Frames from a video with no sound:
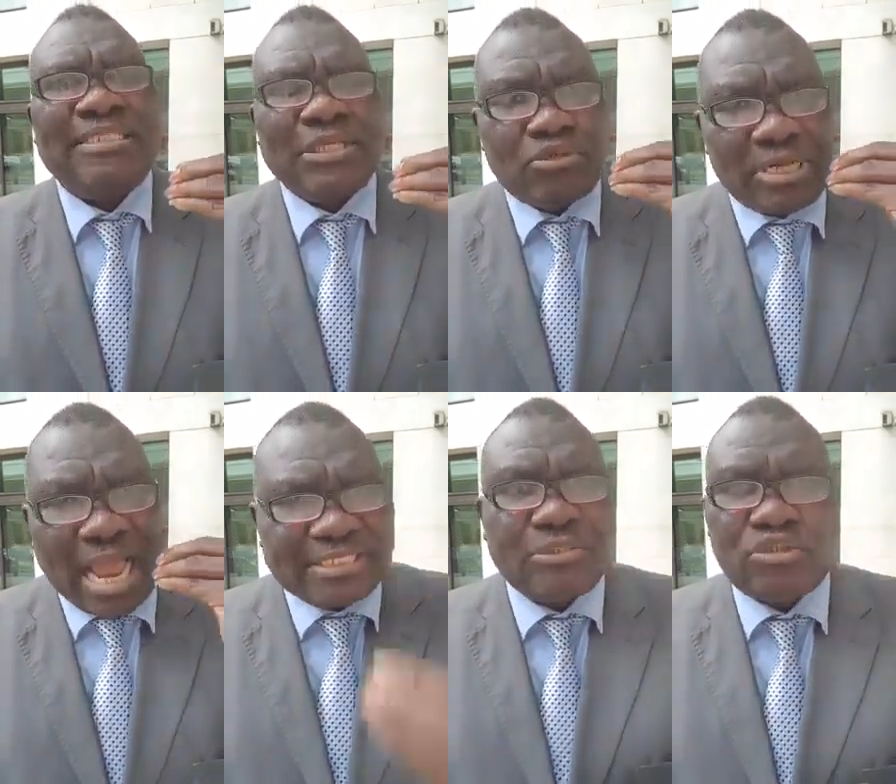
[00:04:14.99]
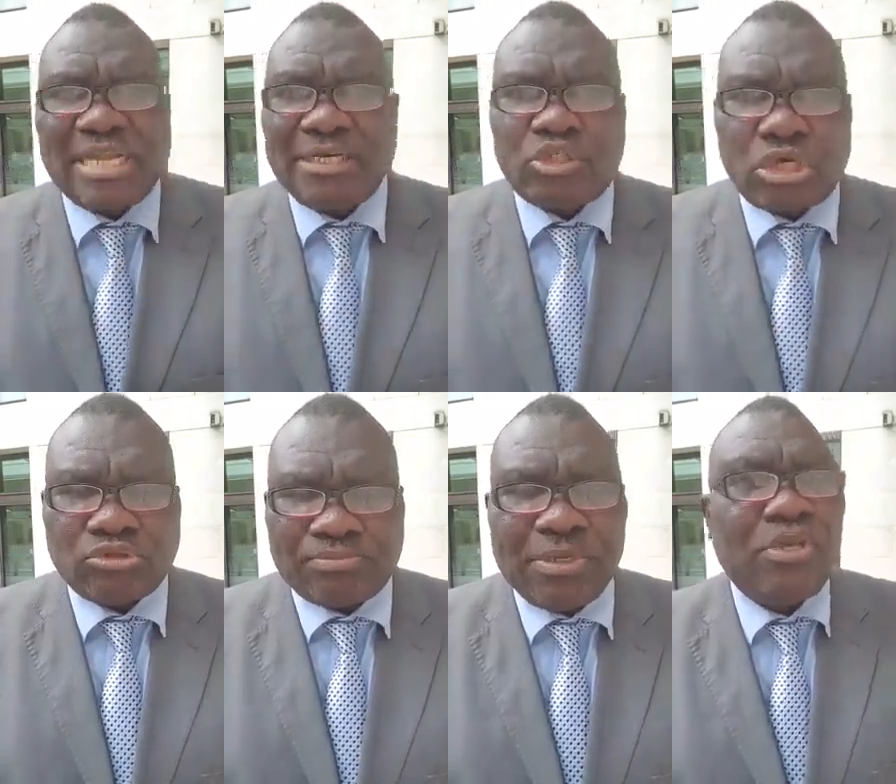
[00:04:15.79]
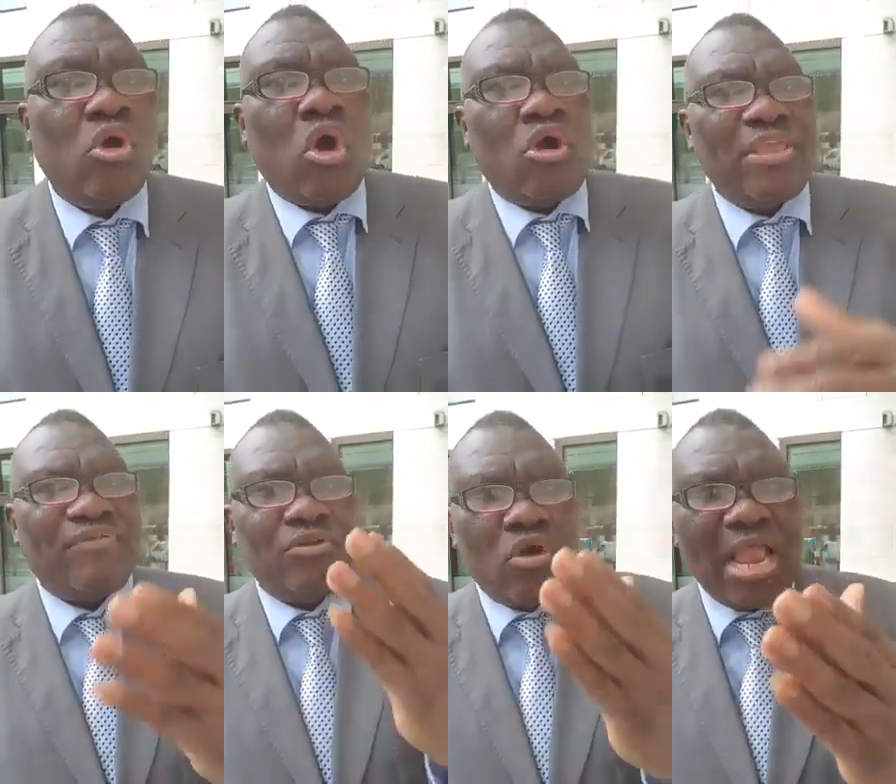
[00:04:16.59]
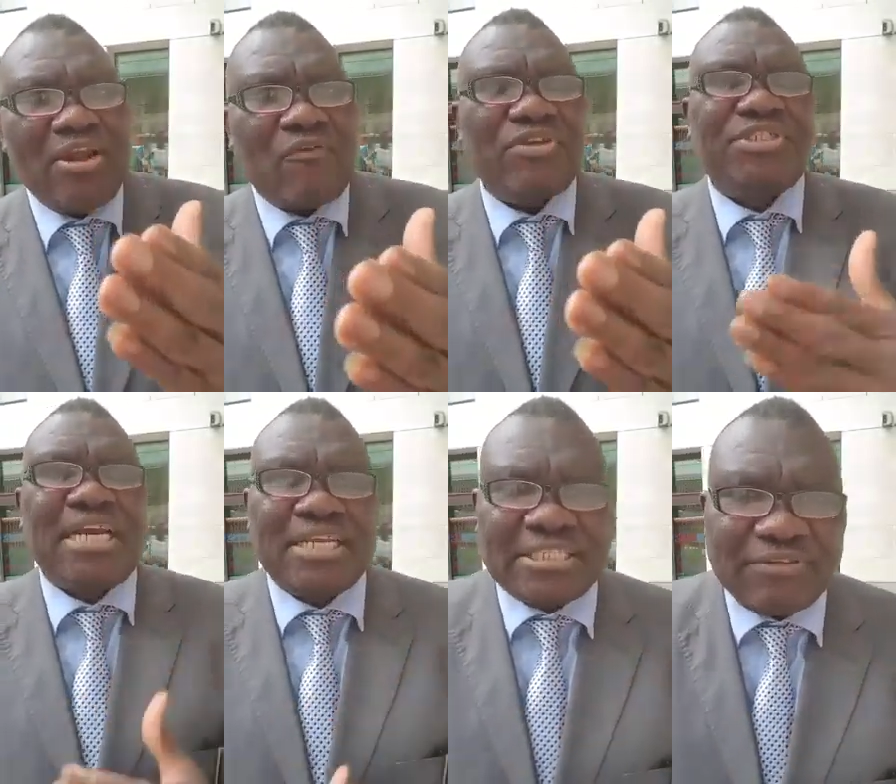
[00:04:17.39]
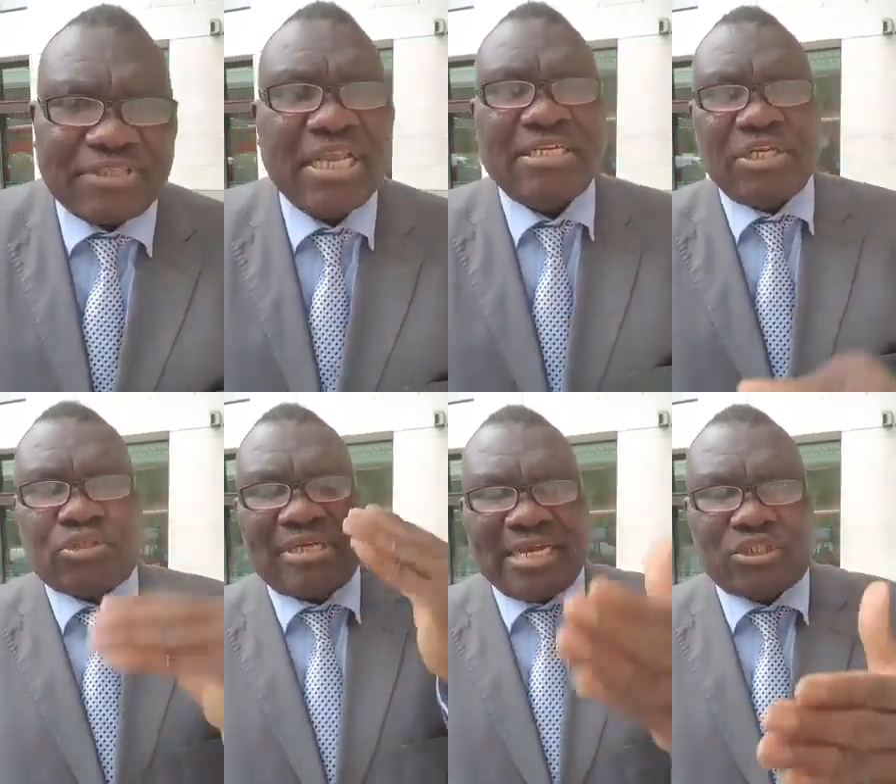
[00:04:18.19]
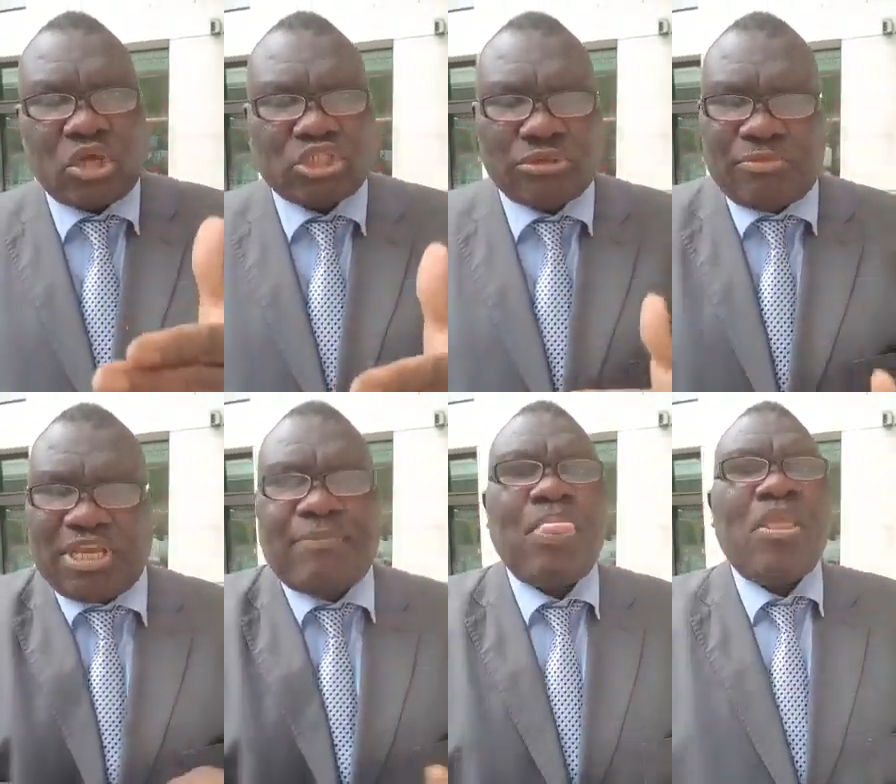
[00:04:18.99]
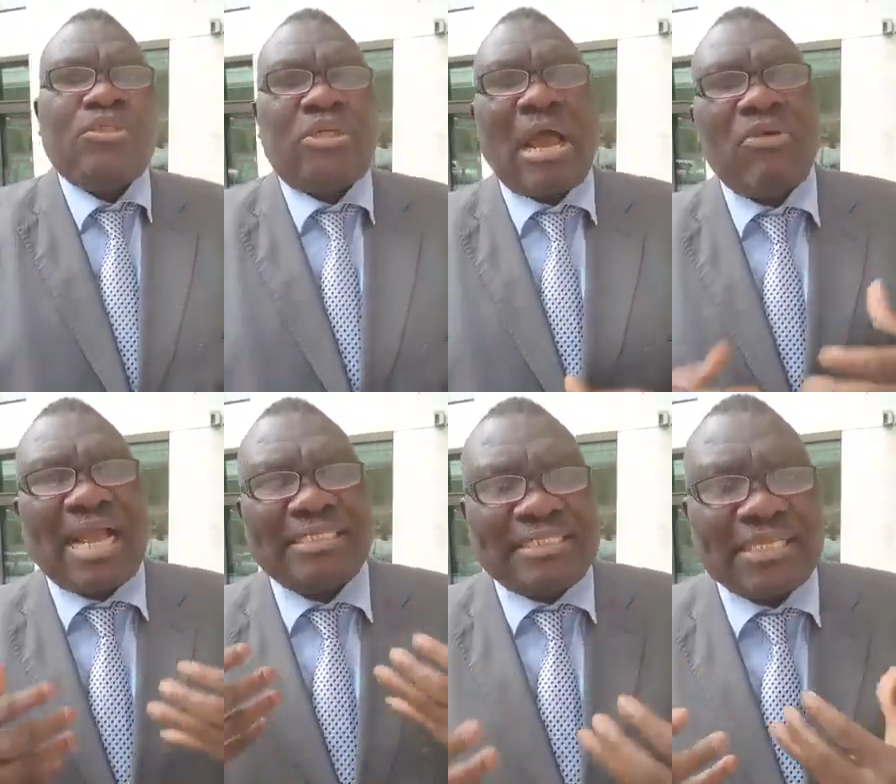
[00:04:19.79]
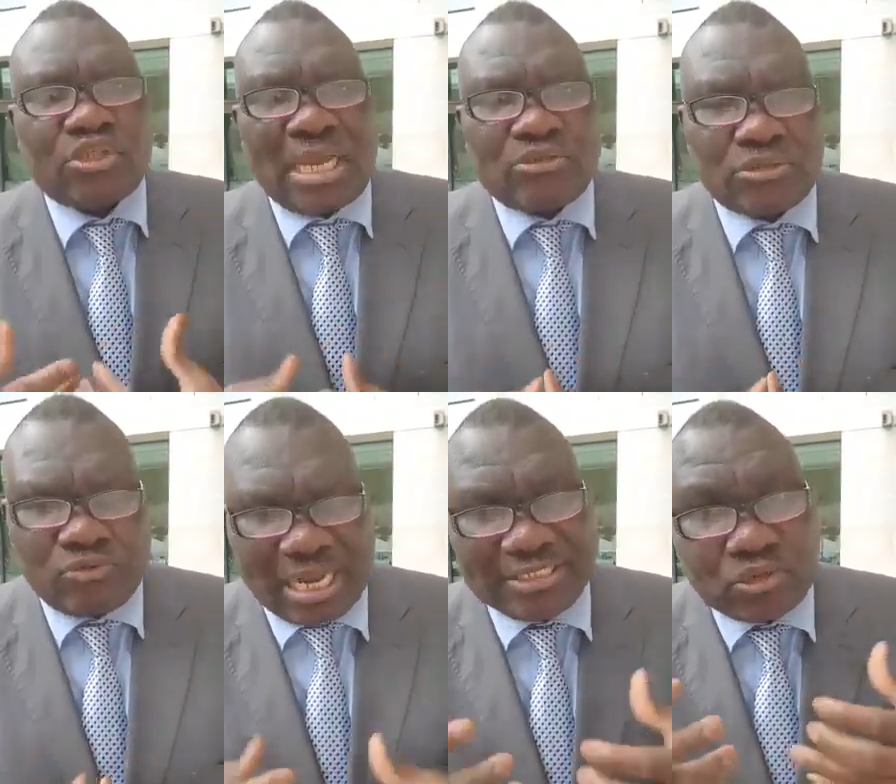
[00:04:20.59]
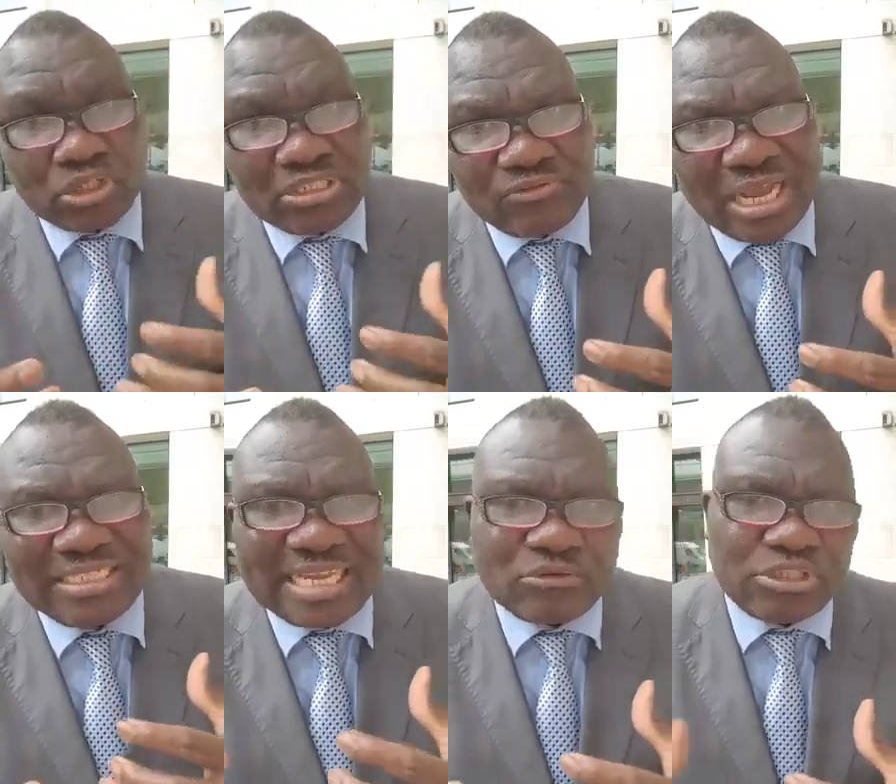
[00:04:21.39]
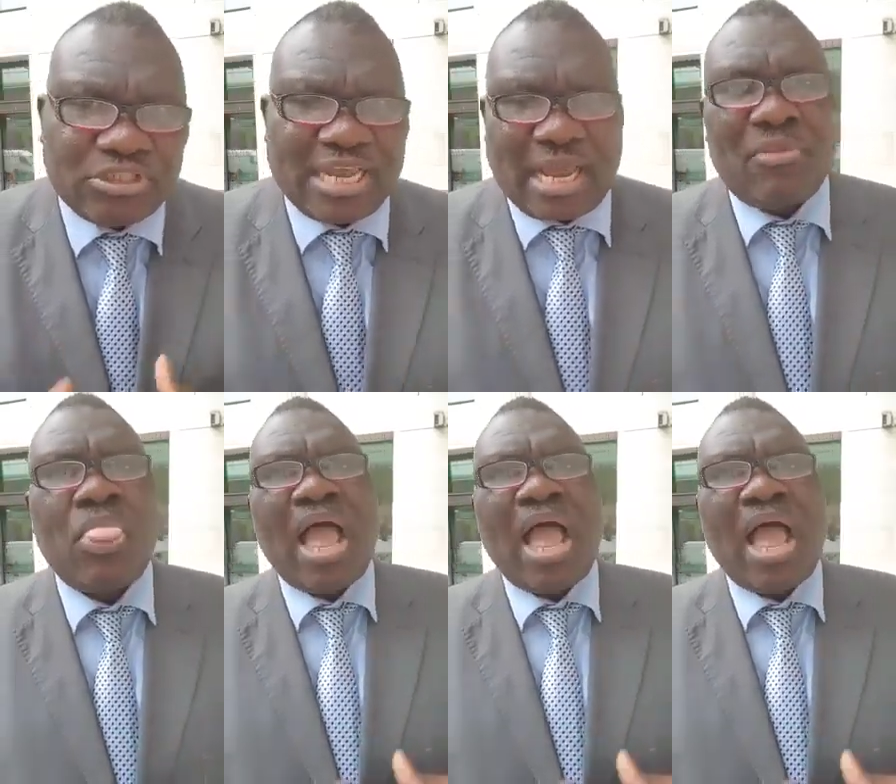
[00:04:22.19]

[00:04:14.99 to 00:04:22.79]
They should ask him to get in touch with me, or if you know any of his relatives, they should get in touch with me so that we can set it right, we can settle it together.